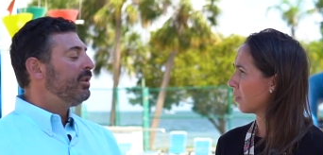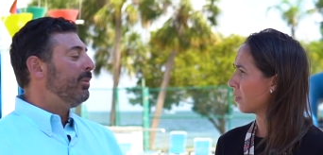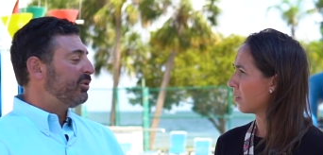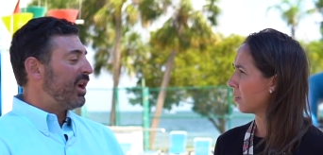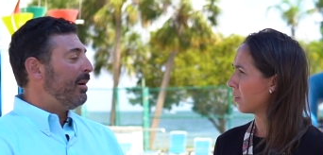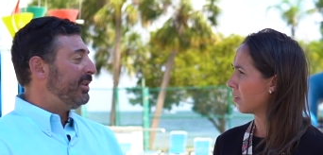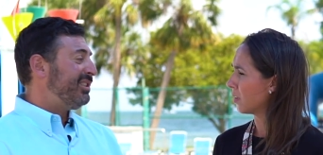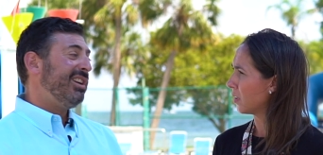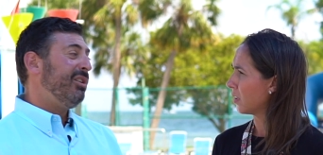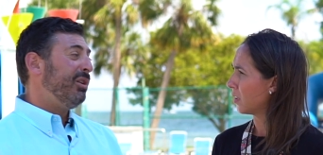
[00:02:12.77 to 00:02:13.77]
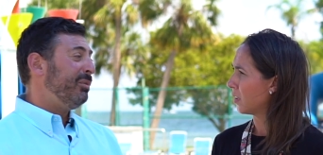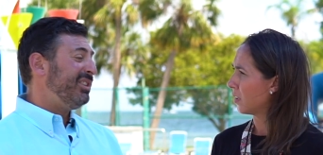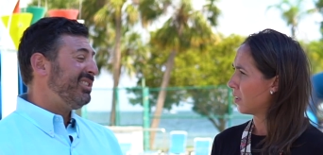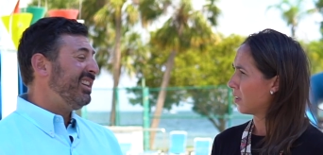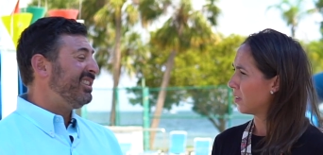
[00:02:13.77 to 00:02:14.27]
Speaker 1: the most common scenario
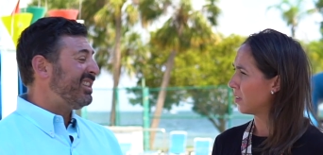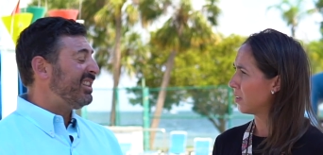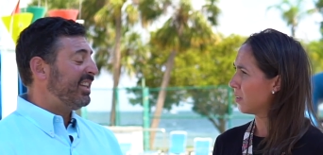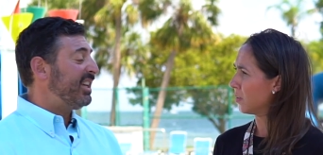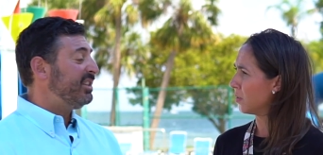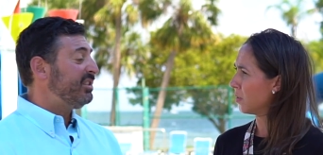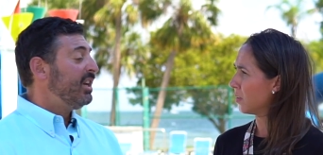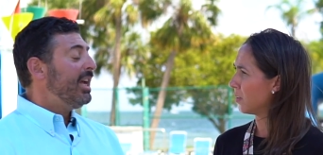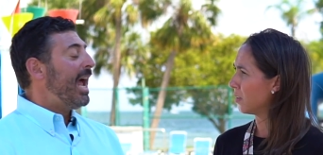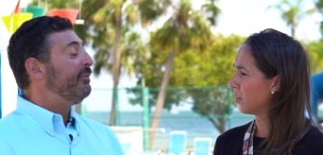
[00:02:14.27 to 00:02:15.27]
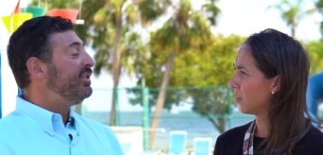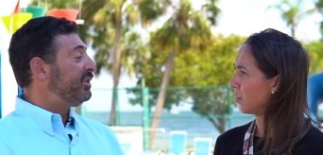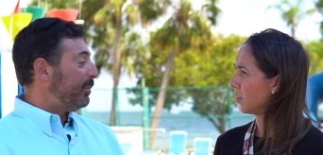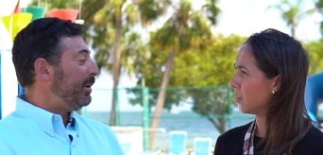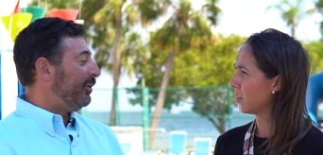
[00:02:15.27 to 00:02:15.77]
we see is that the kids have
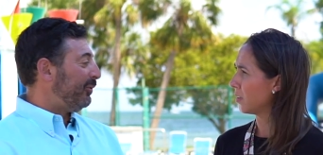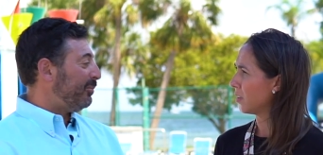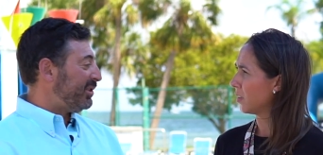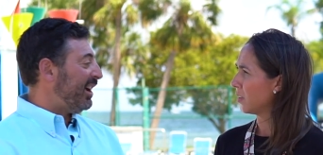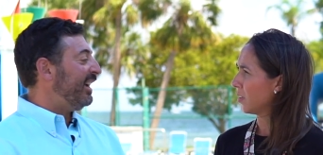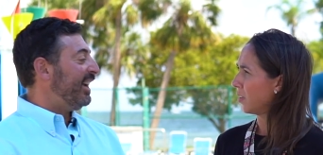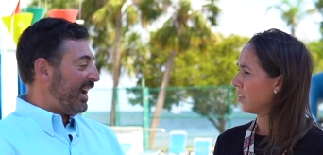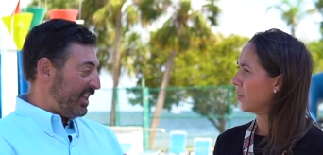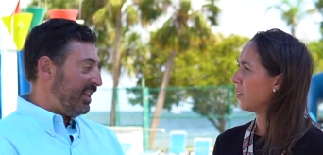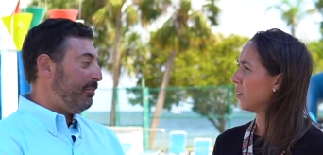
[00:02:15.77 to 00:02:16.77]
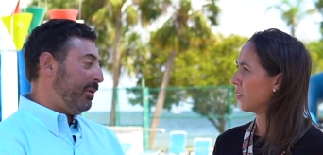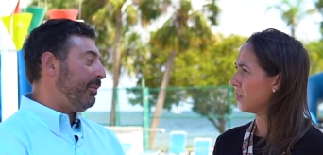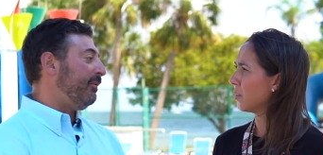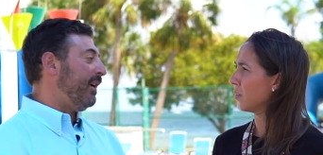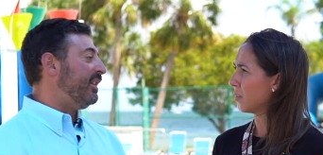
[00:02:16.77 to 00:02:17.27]
disappeared from sight, and then
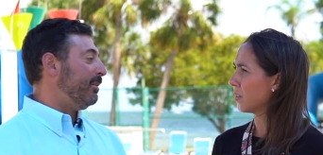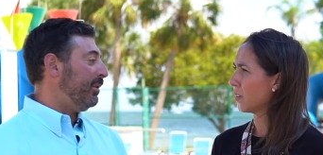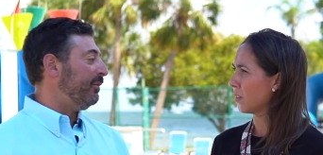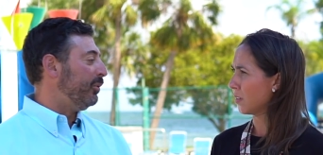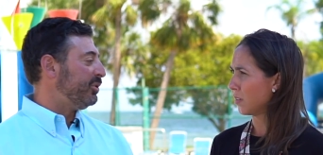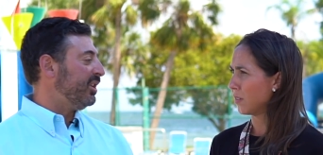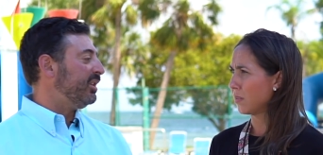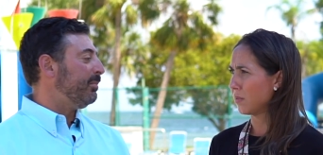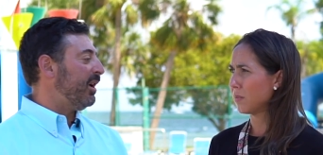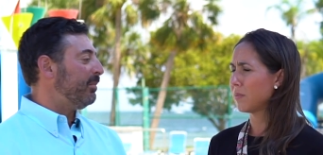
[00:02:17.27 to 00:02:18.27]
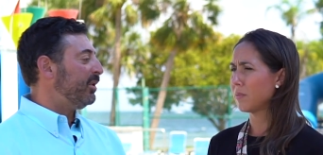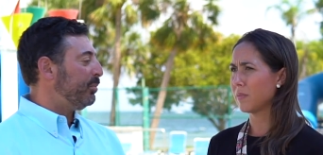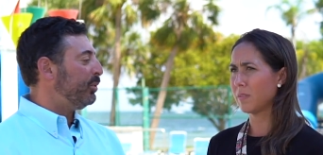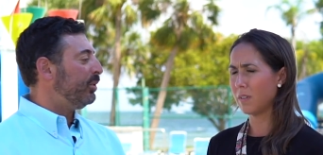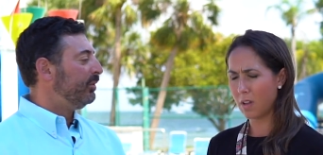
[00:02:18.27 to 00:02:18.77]
people find them unfortunately at the bottom of
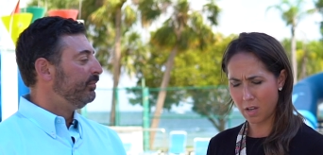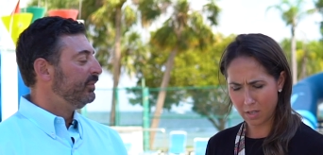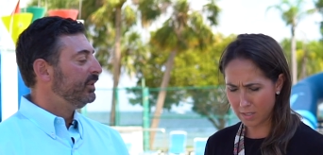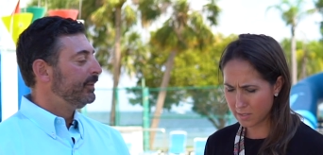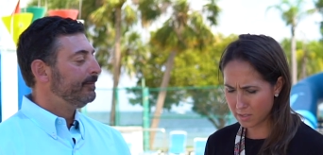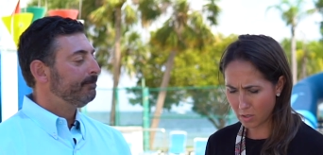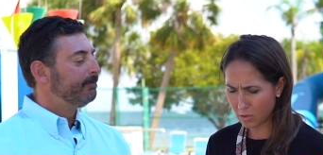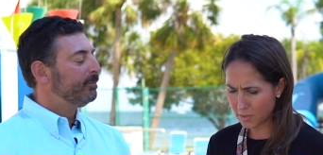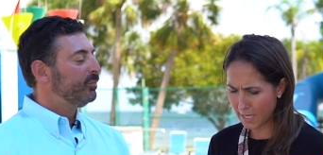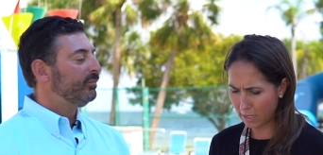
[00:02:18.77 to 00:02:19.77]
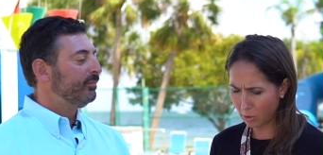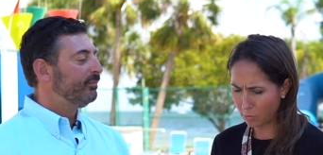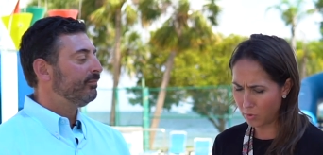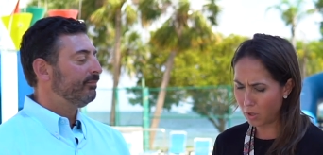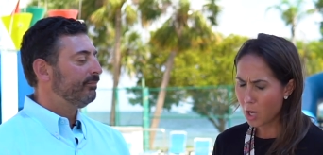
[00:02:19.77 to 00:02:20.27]
the pool.
Speaker 2: Oh, it's so
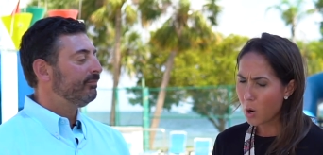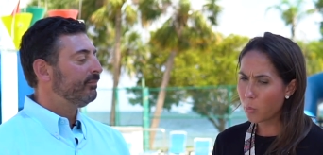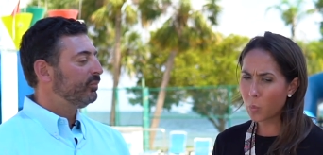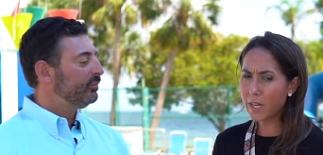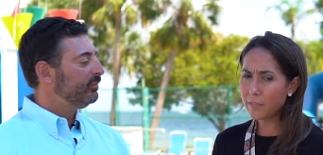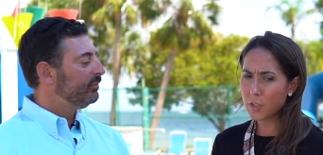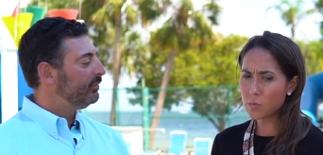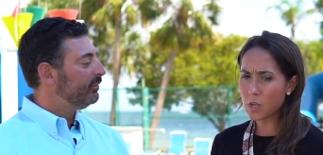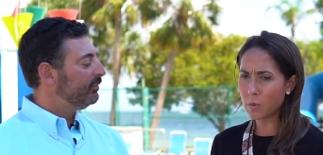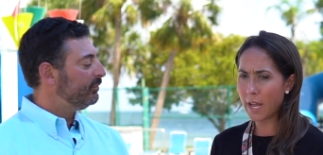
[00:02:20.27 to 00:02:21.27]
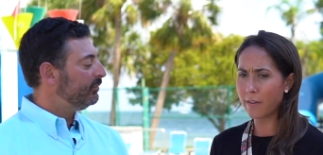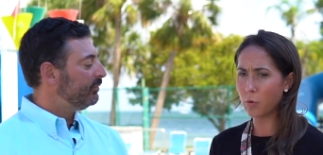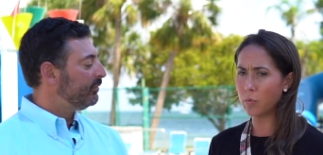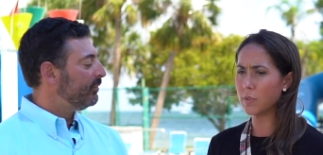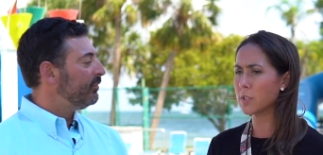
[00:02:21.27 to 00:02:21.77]
terrible. Well, what if you don't
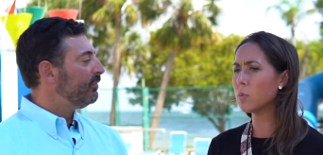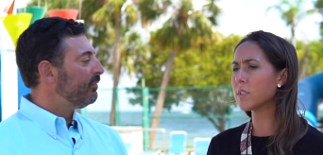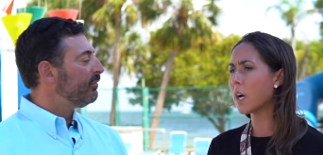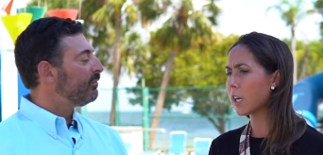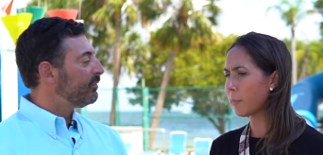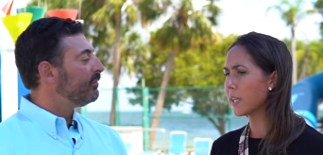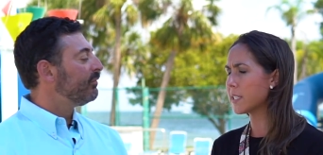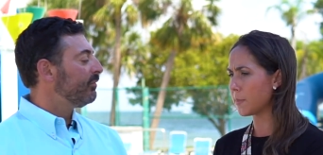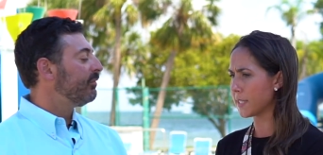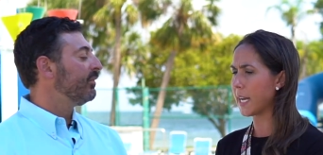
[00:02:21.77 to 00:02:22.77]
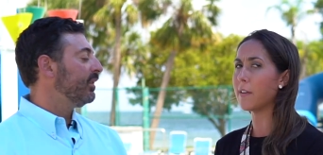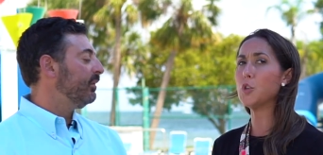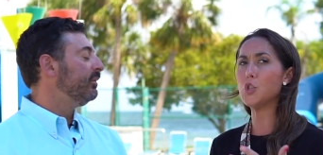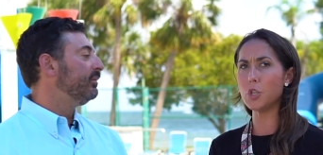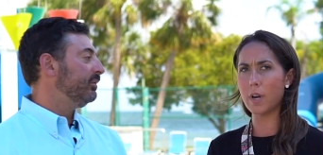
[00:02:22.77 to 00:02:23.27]
have a pool? So we'll talk about tips today.
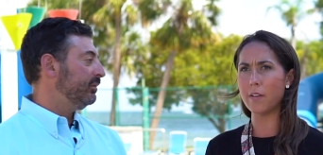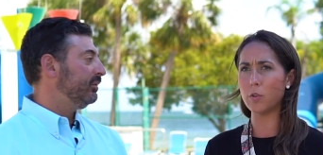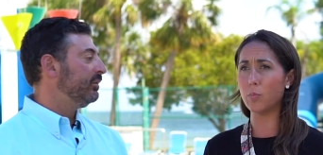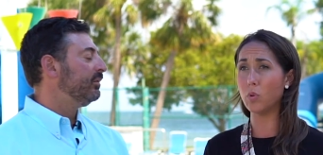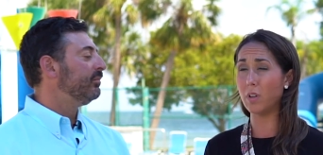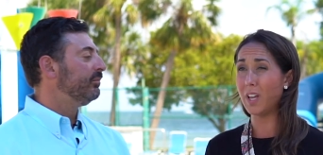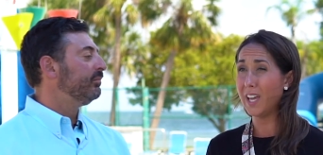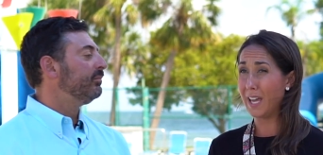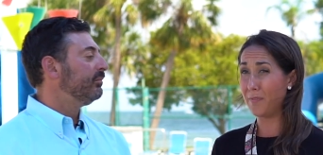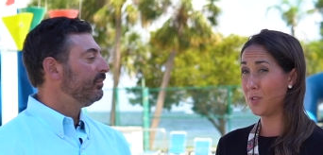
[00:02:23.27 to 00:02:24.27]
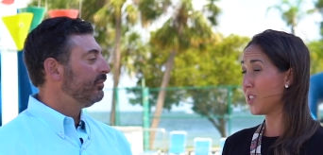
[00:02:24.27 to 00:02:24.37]
If you do have a pool, if you